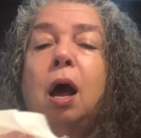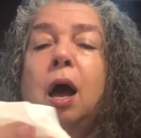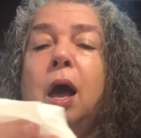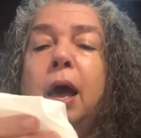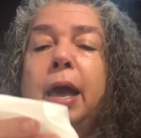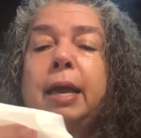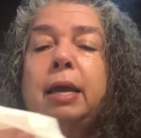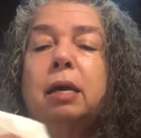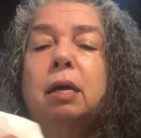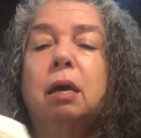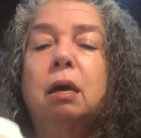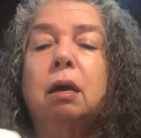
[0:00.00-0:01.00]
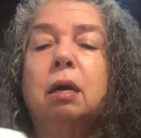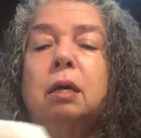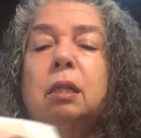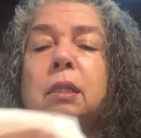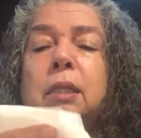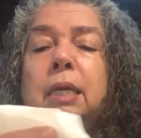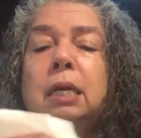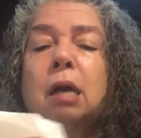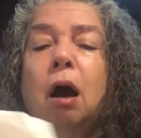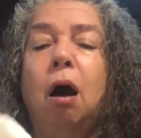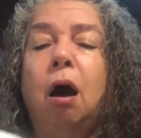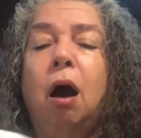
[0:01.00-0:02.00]
I clean
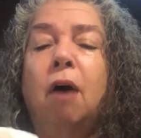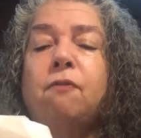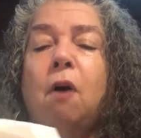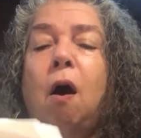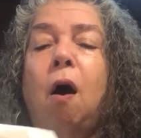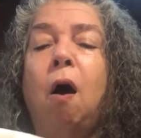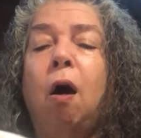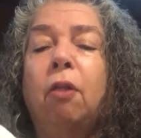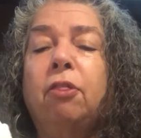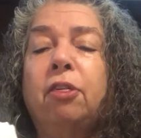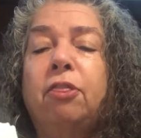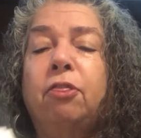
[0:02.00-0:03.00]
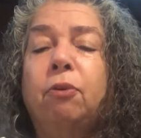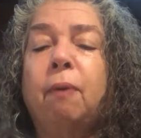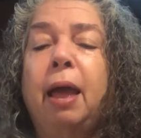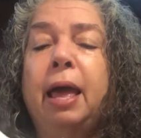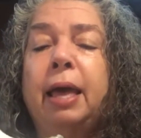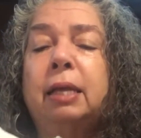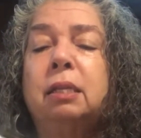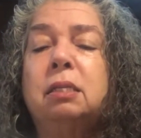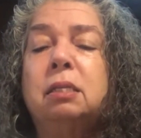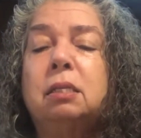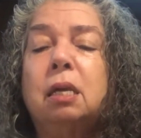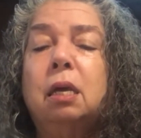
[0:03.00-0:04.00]
off all the
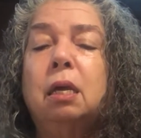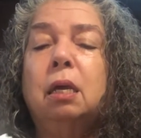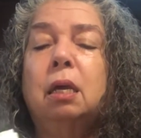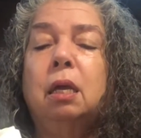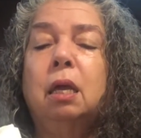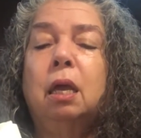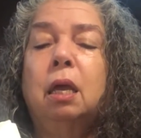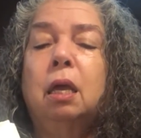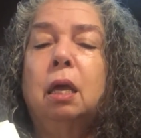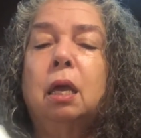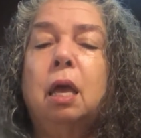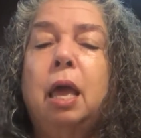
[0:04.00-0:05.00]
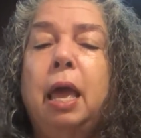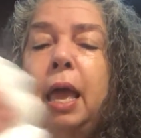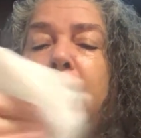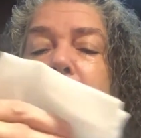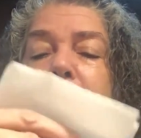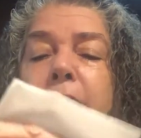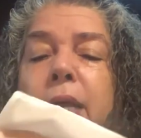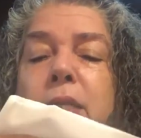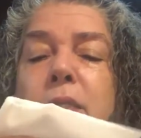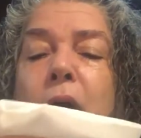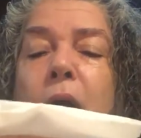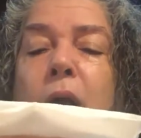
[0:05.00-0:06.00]
threads
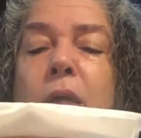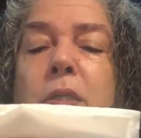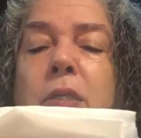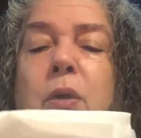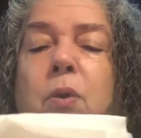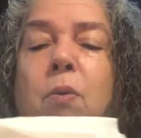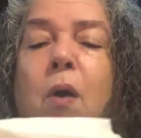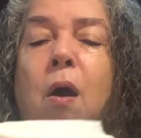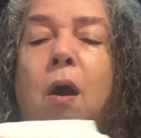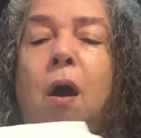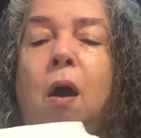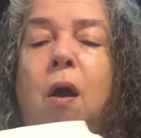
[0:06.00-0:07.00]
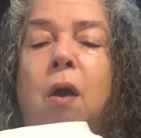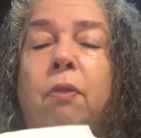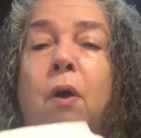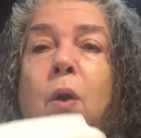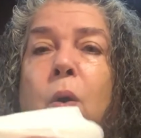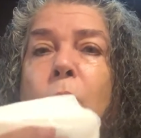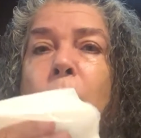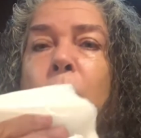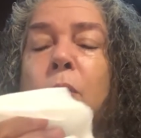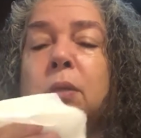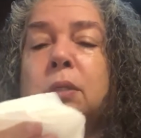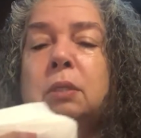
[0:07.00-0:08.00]
and also the
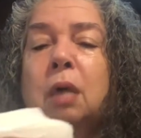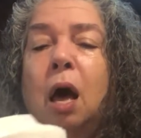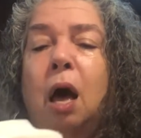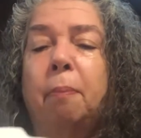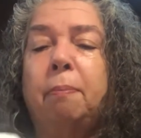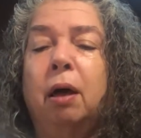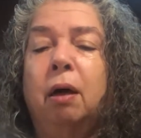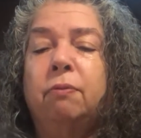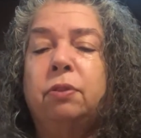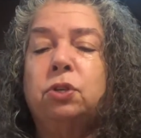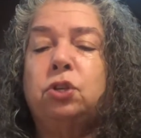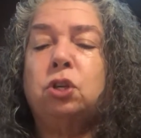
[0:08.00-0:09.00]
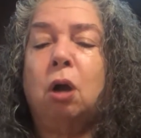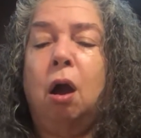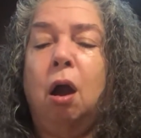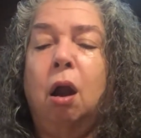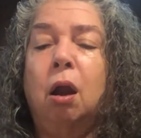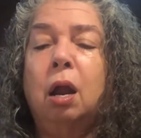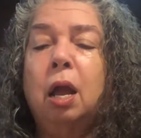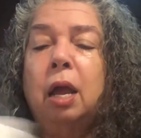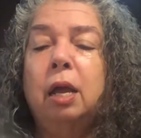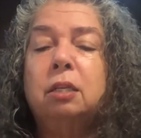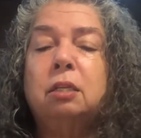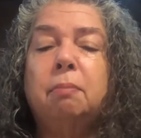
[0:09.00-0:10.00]
whole top of the jar
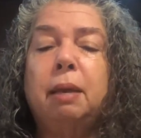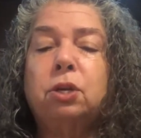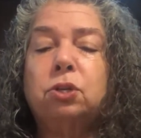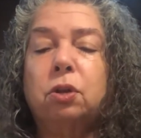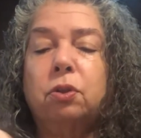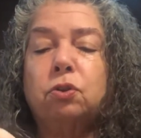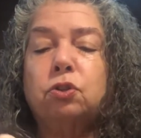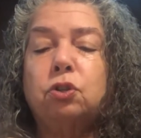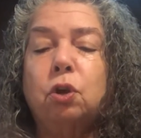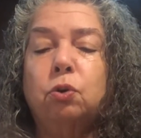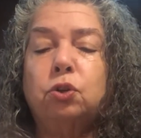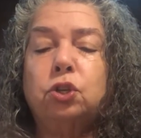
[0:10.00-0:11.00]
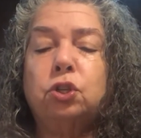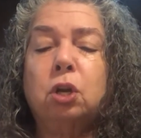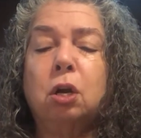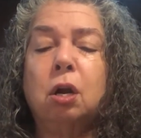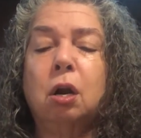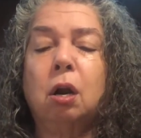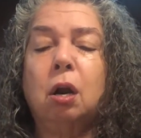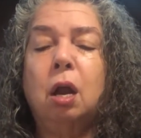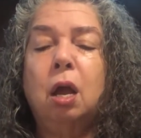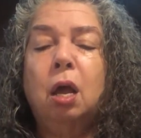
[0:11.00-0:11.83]
to make sure there's no sugar